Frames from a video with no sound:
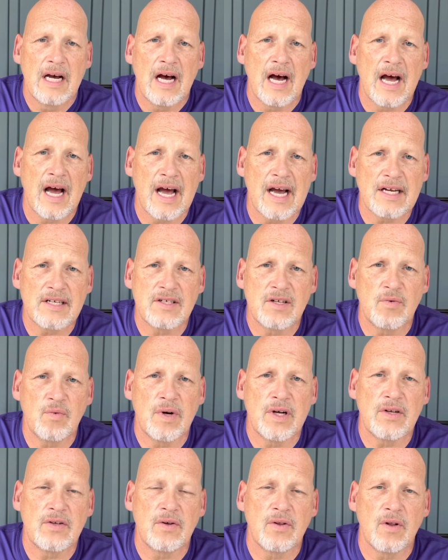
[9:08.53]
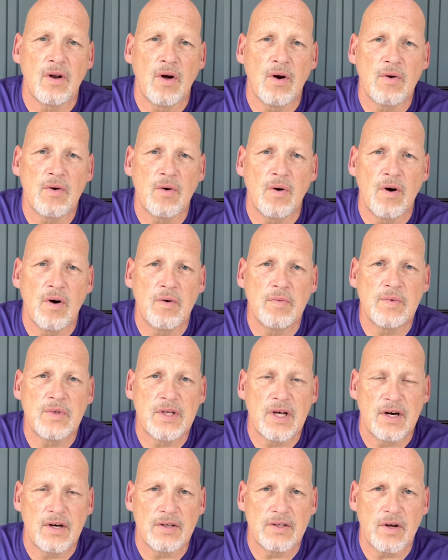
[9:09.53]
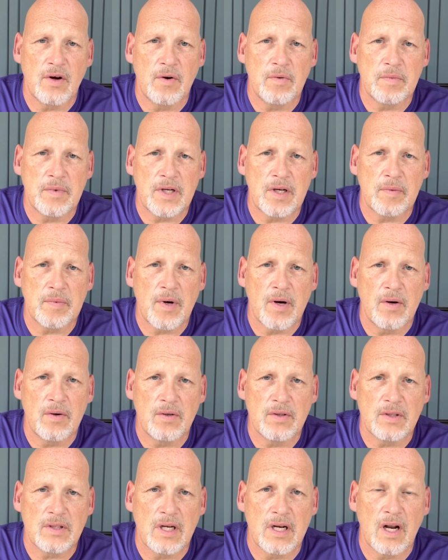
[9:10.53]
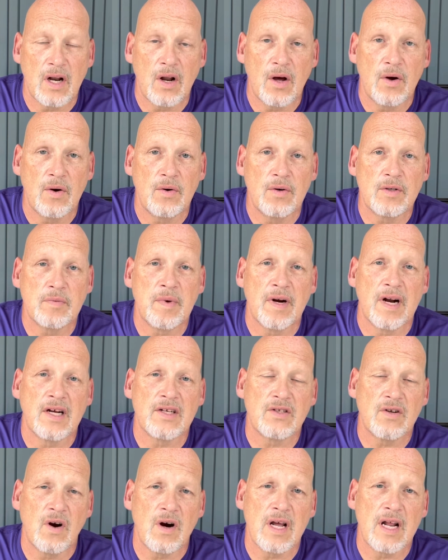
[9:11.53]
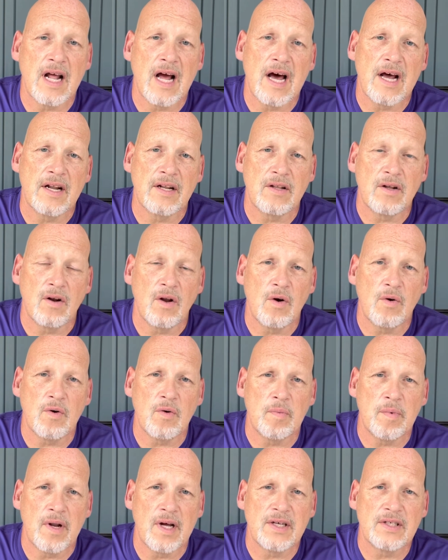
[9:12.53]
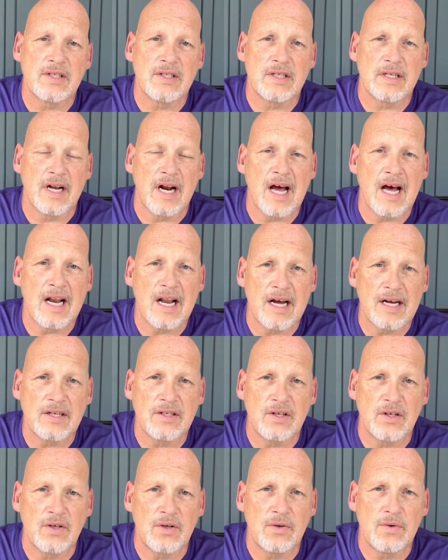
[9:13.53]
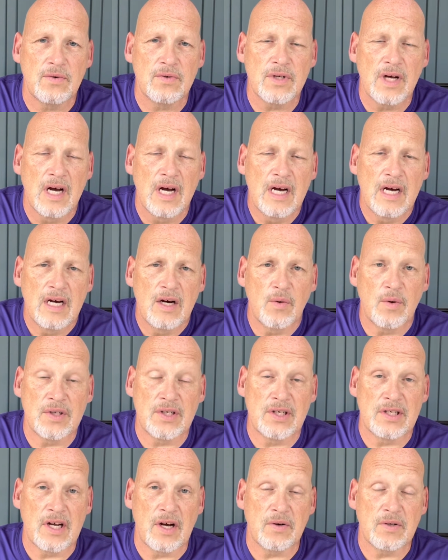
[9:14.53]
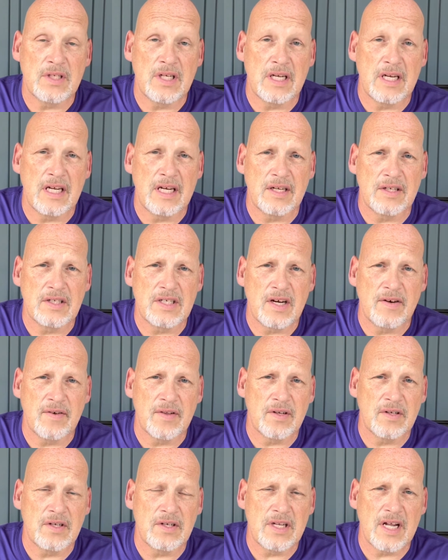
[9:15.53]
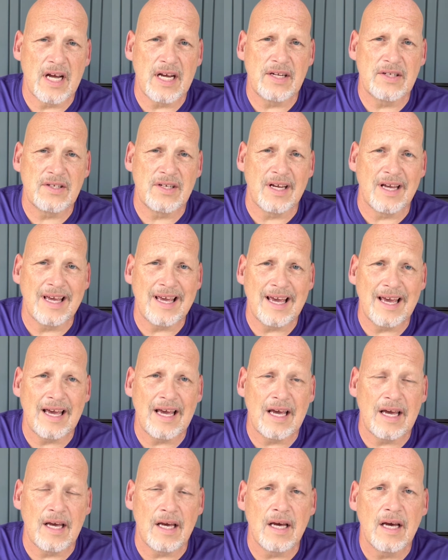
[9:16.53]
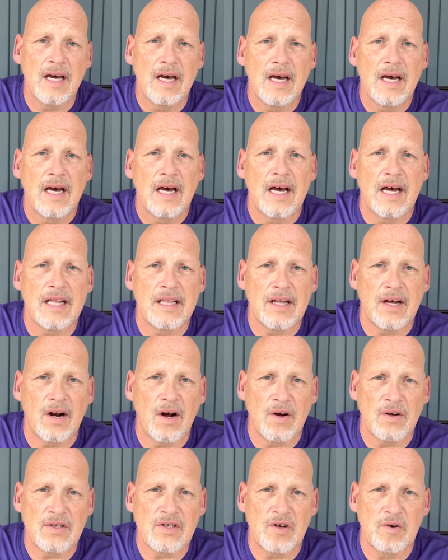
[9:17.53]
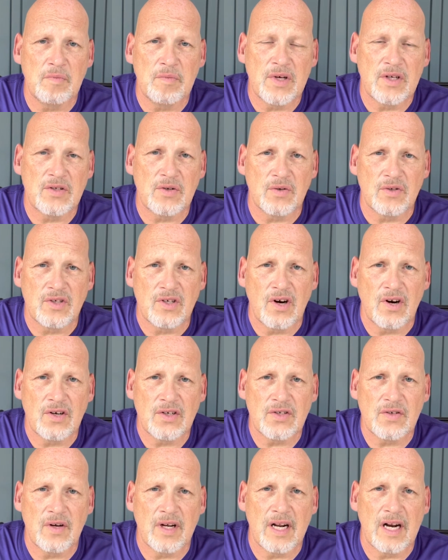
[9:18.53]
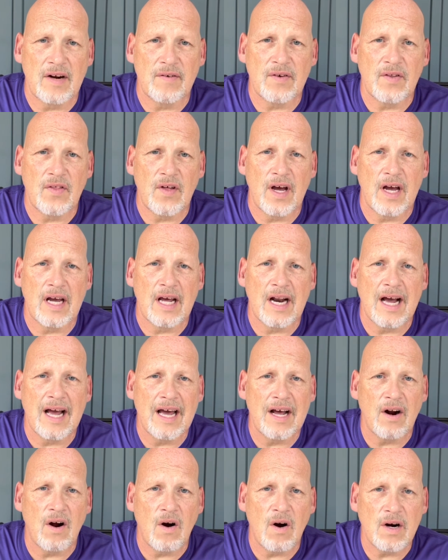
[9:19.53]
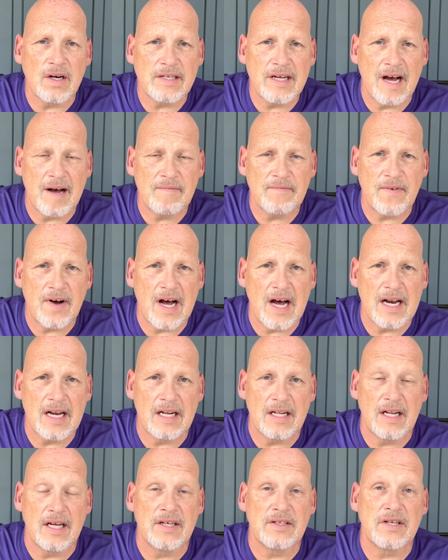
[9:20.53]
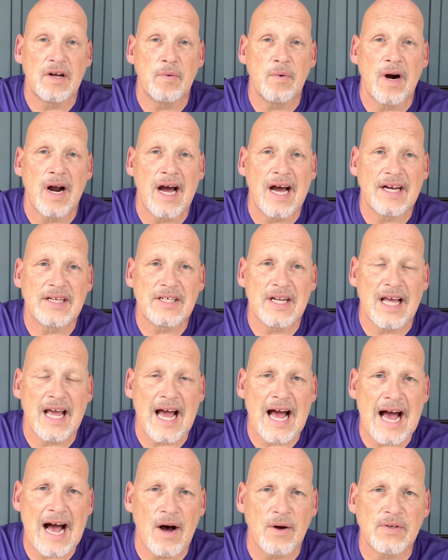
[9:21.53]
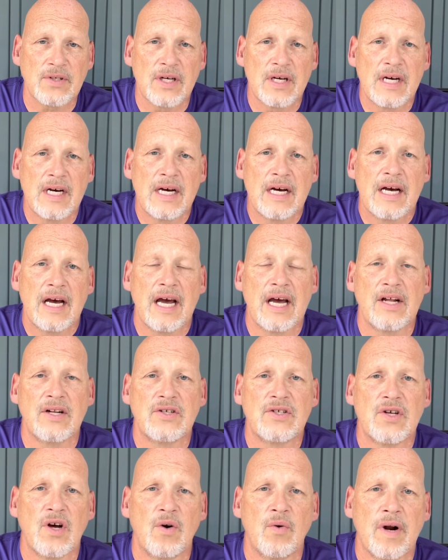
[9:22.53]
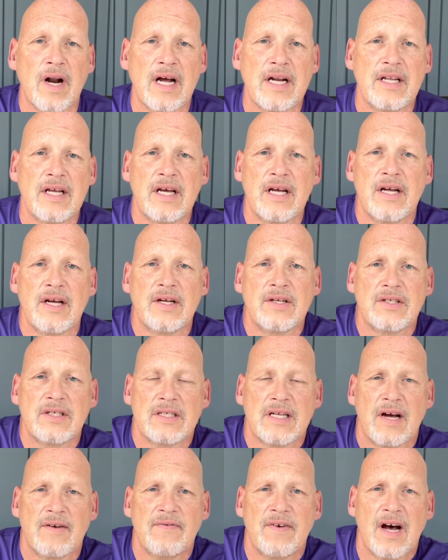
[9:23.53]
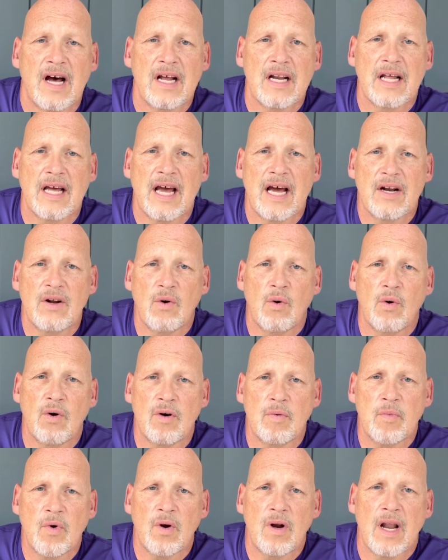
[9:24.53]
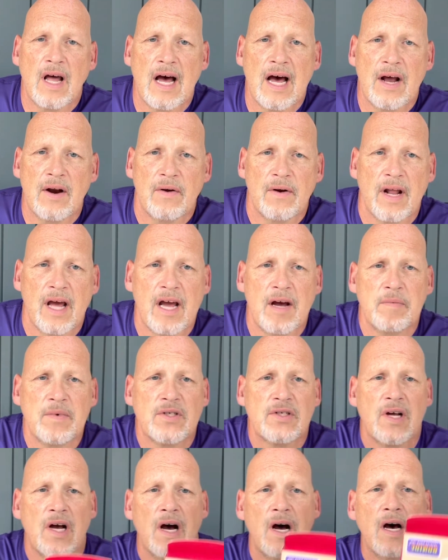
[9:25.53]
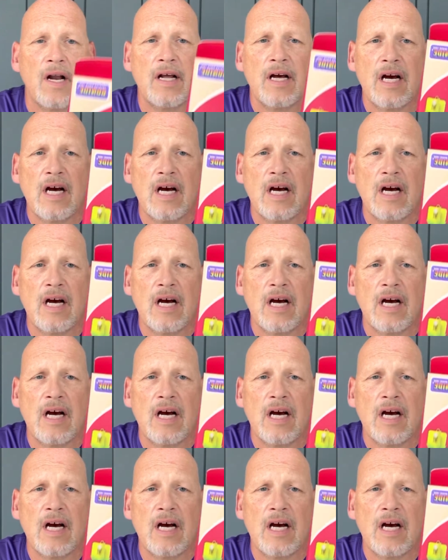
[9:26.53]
I actually went to the local home centers, the Home Depots and the Lowe's, but I started out at the local places that I like to use, which is LTD in Southern States in King, and then also Mitchell's Nursery and everything. And I had a hard time finding these. They were actually out. And so what I did is I finally had to order them online on Amazon.